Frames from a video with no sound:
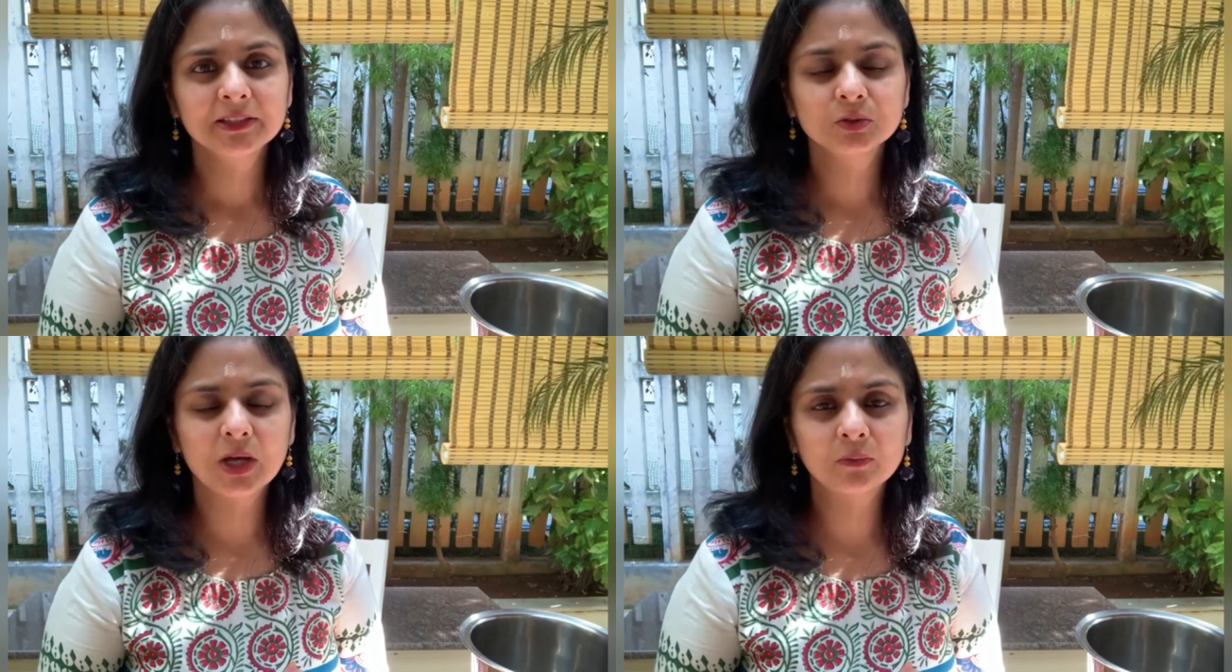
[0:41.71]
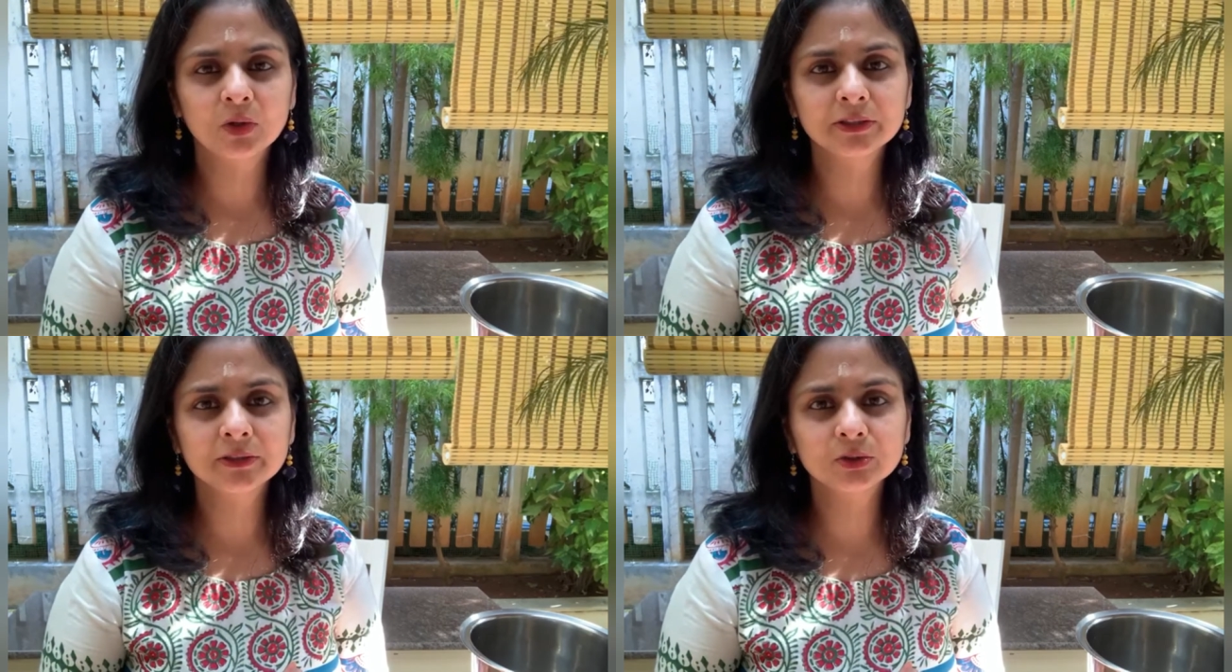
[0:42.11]
So I
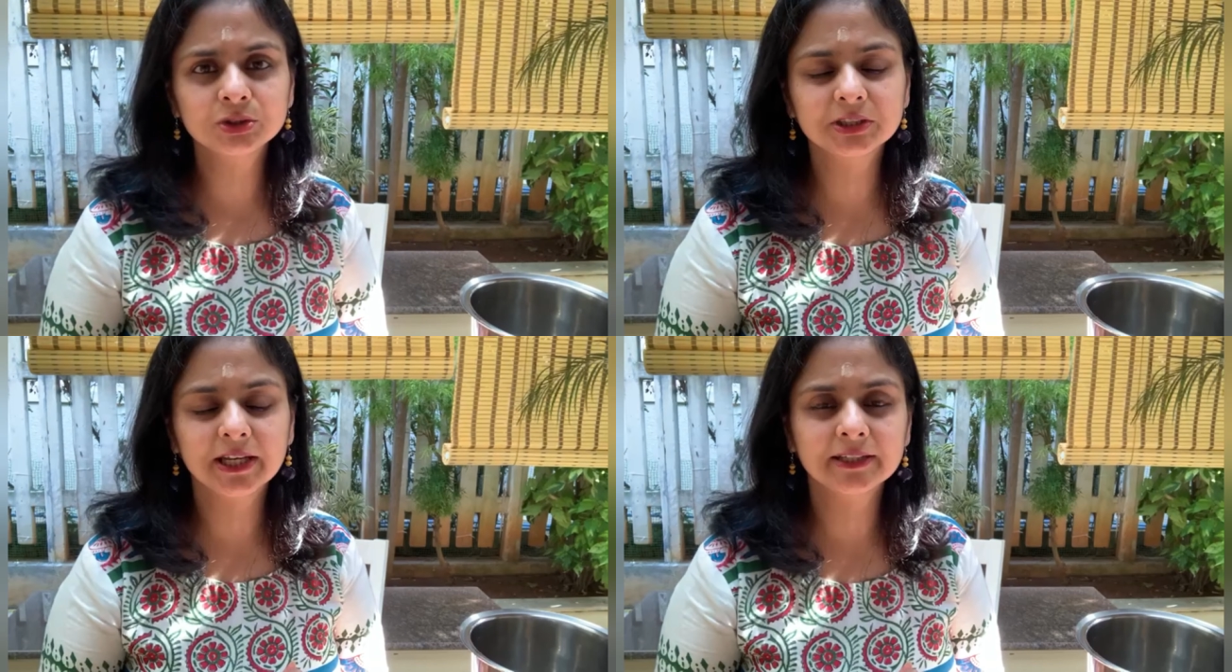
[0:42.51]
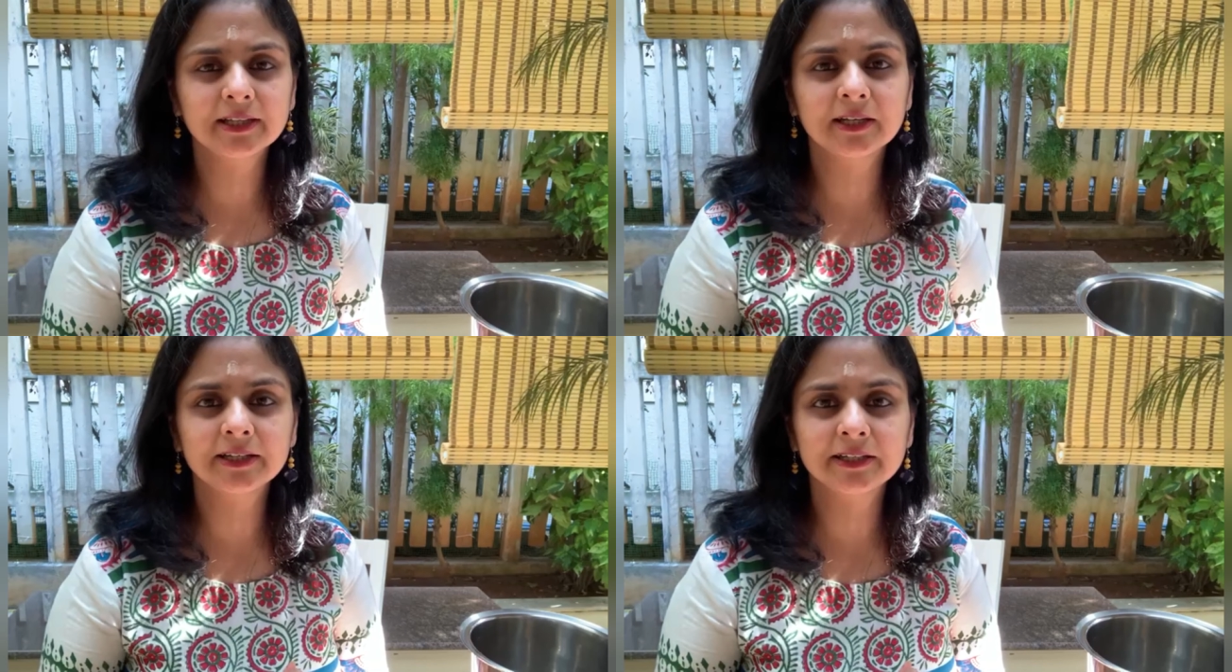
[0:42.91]
wanted to share
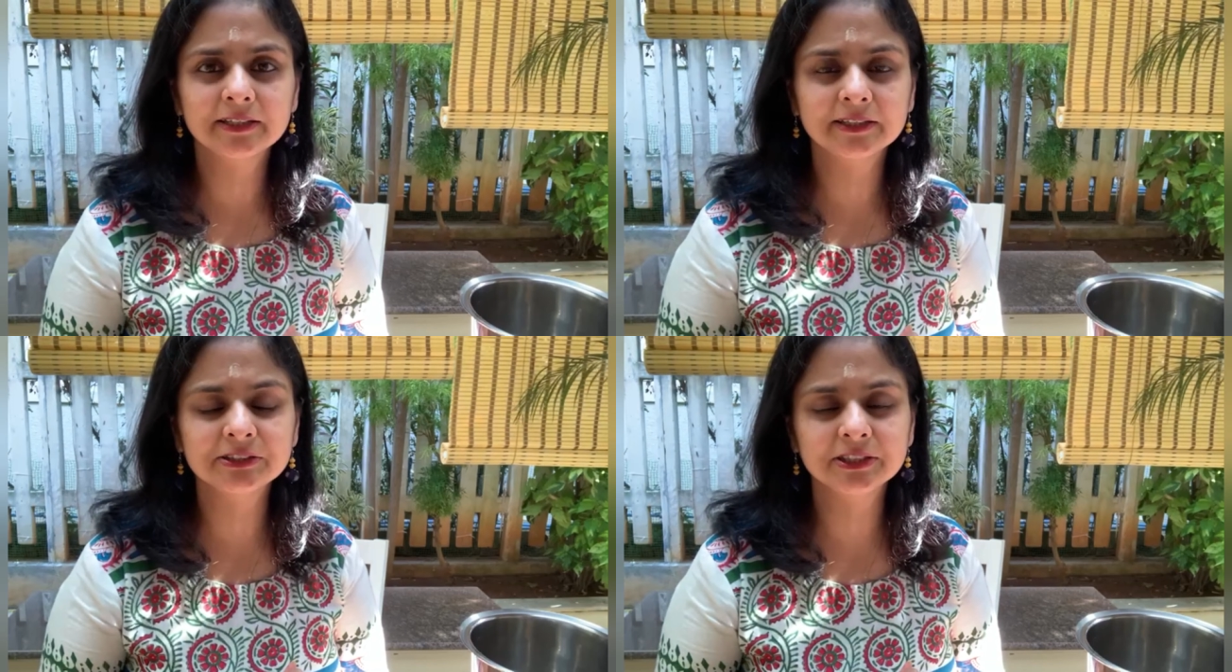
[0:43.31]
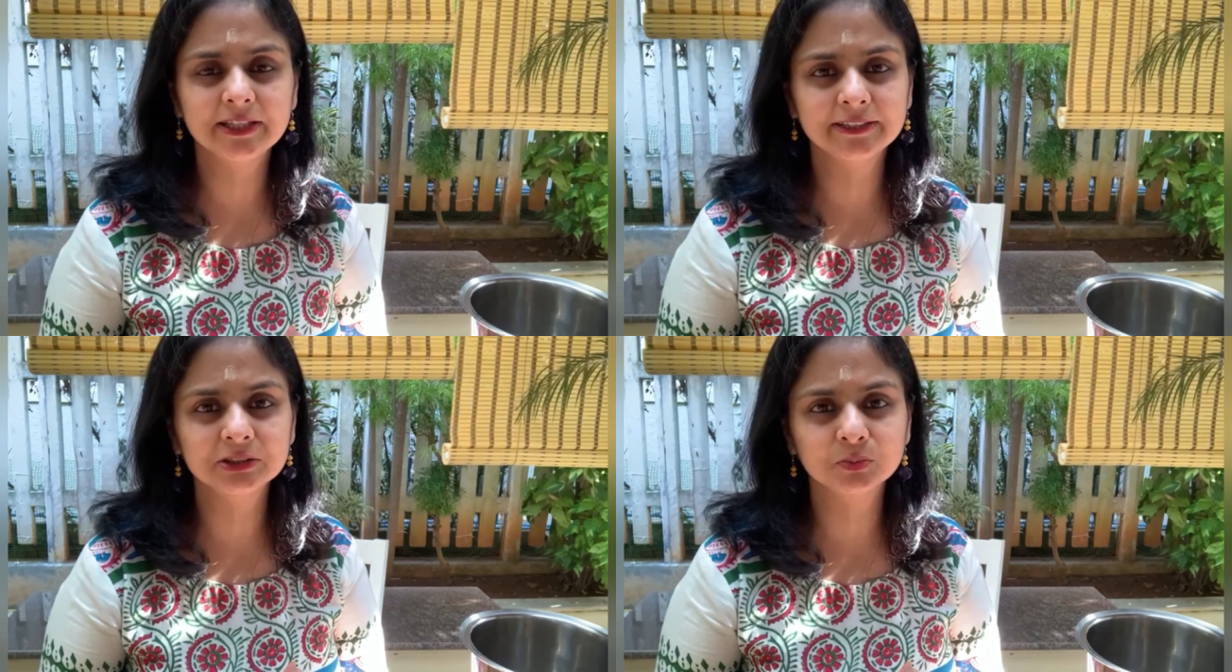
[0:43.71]
an energy
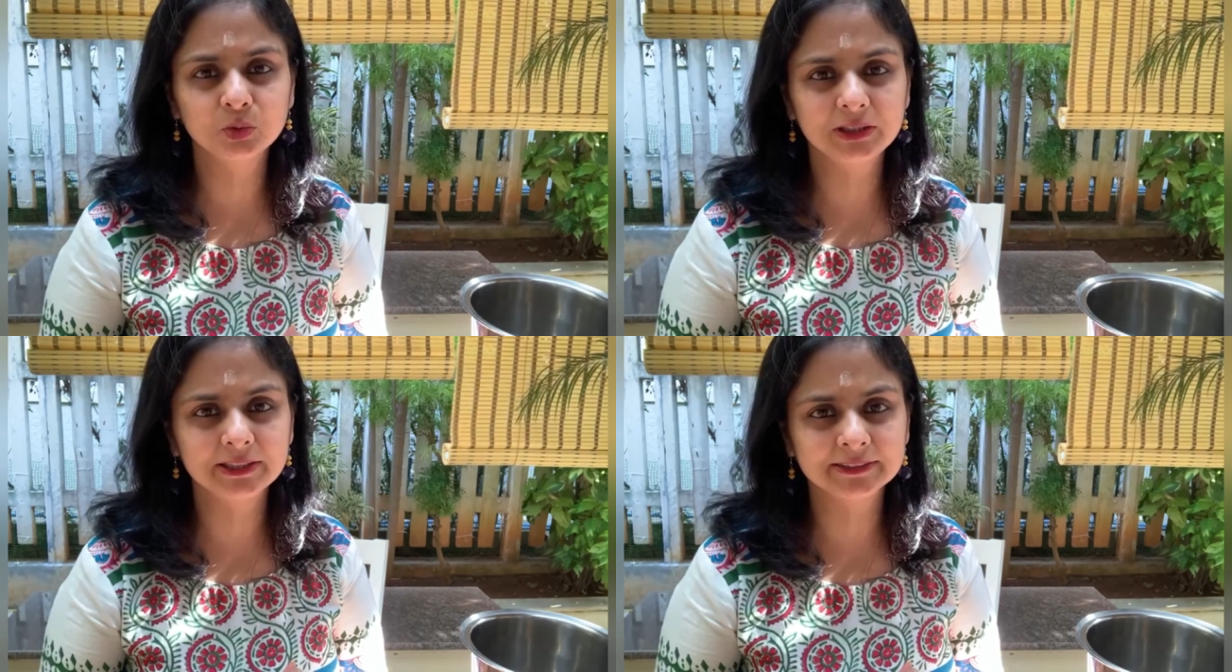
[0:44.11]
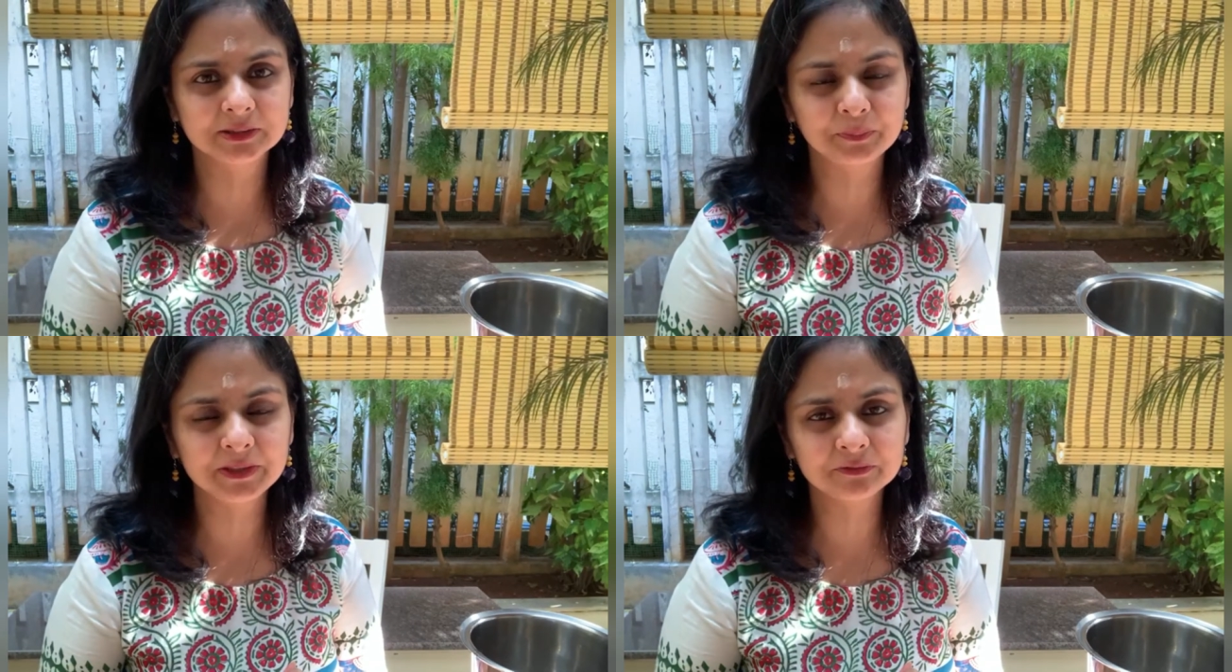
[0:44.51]
dense smoothie
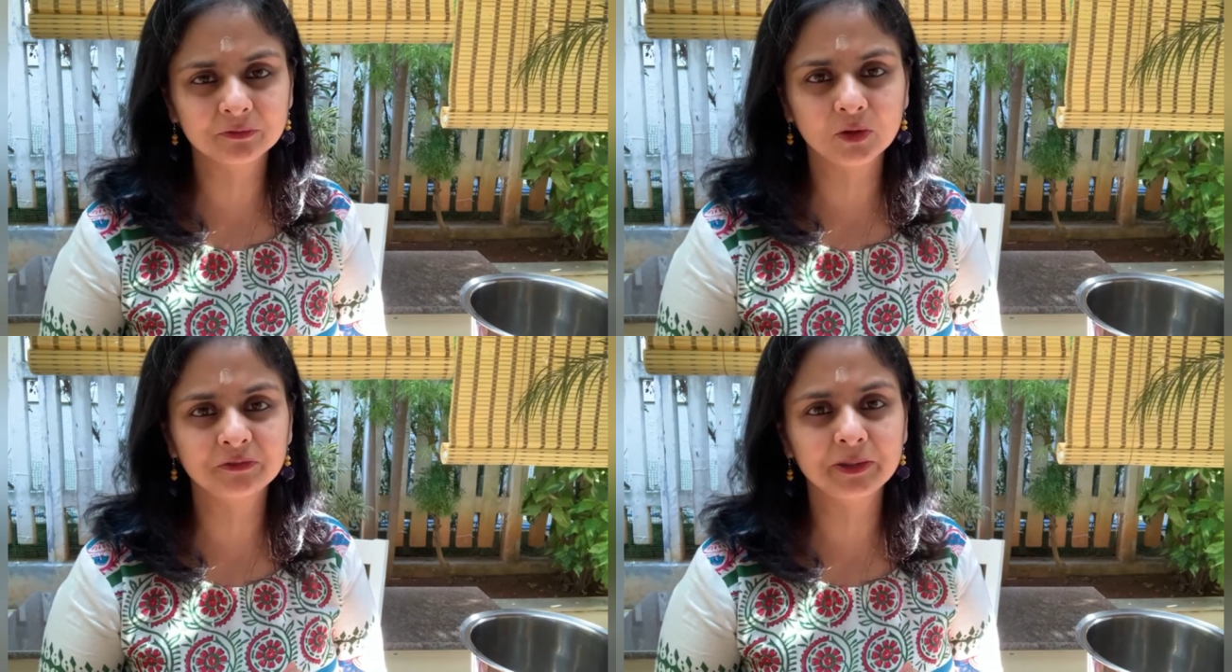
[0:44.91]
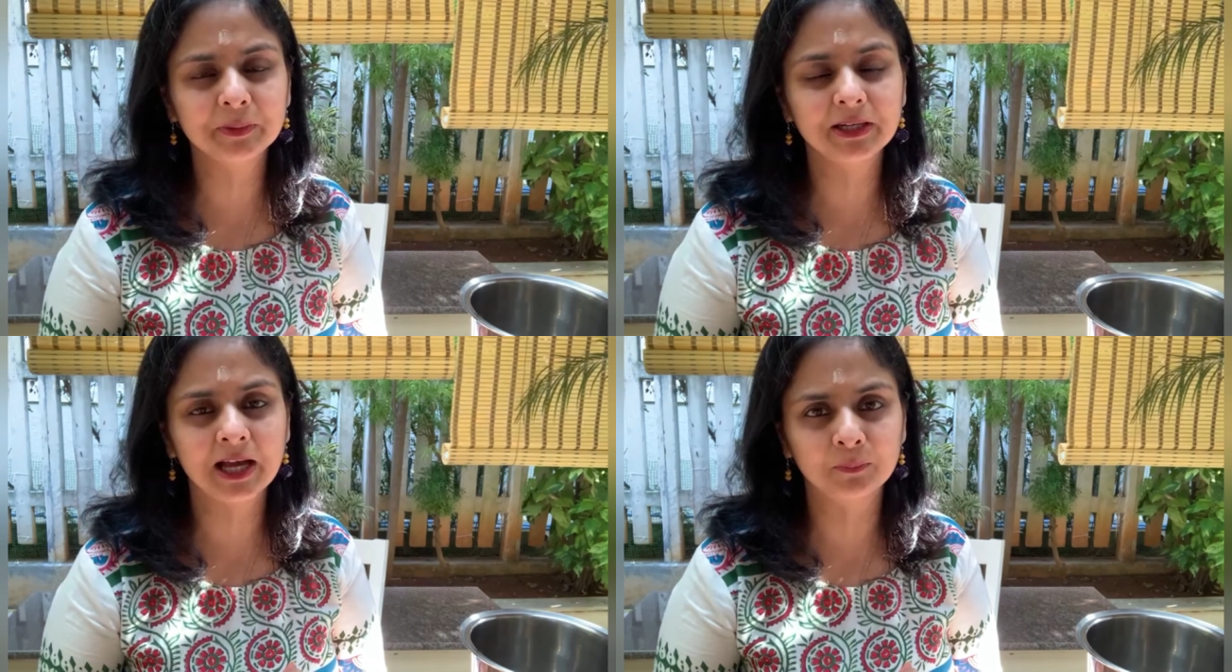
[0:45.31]
recipe for
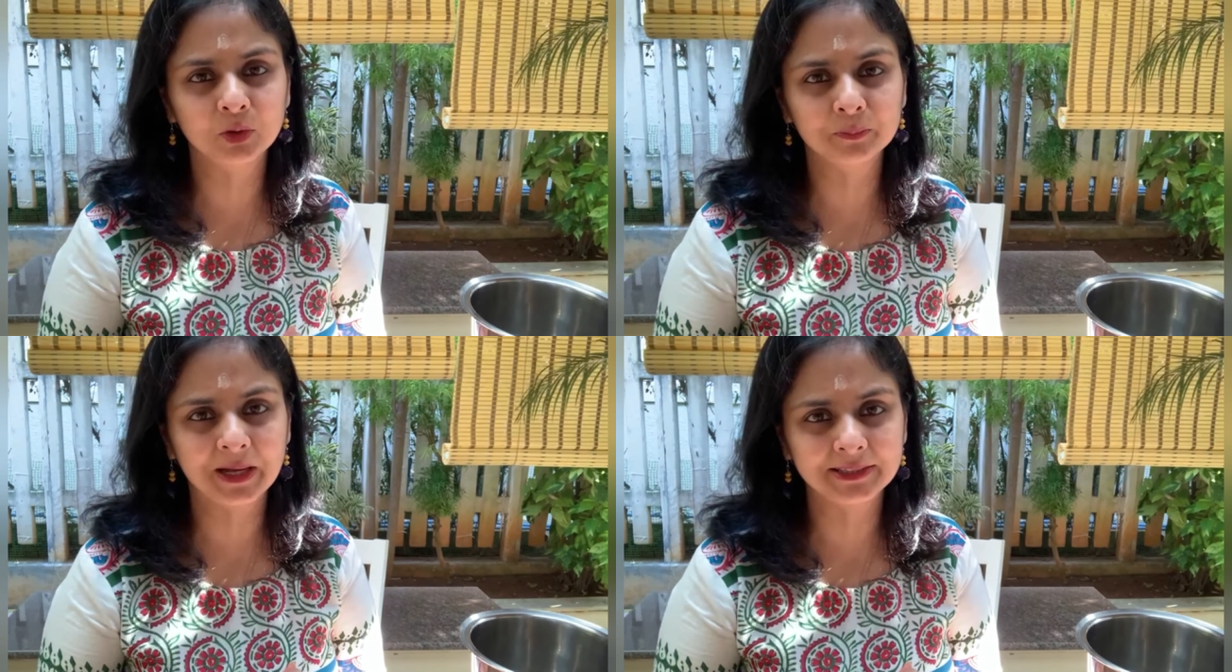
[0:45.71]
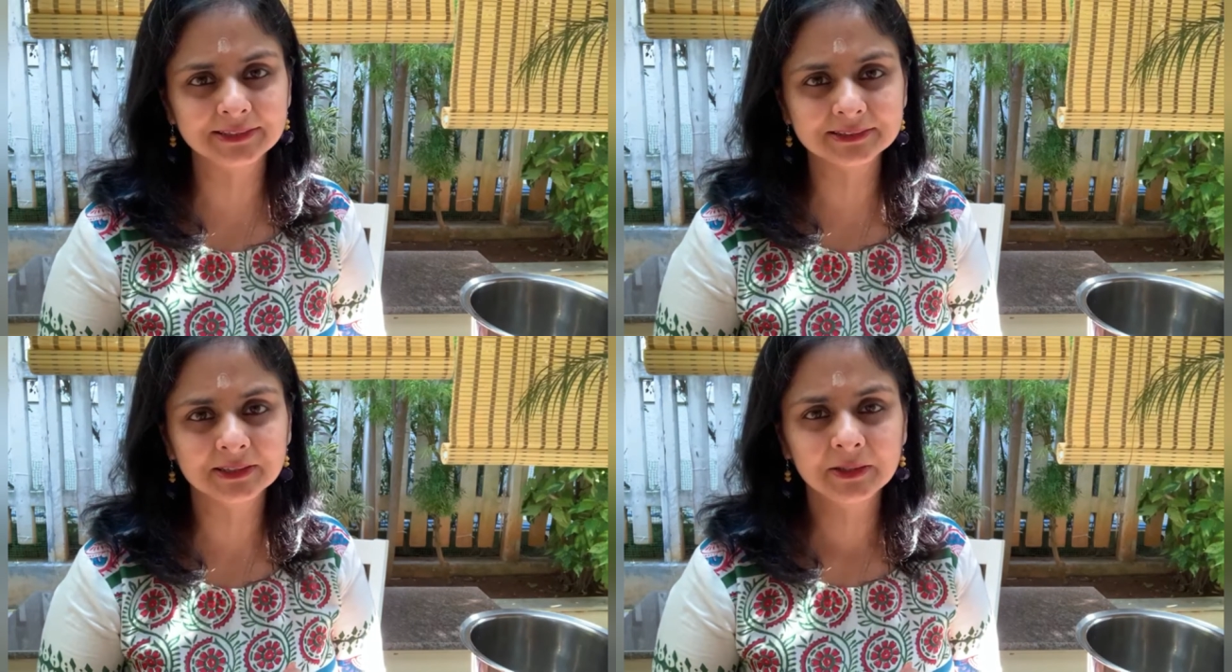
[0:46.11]
female hormone
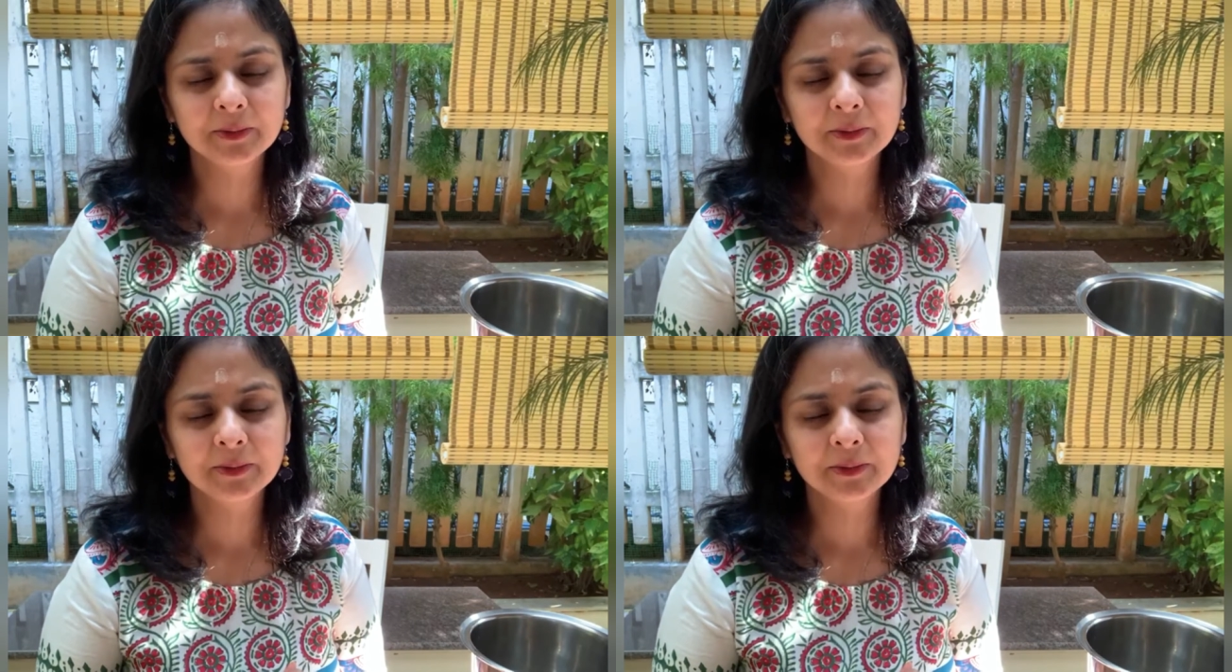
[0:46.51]
balance,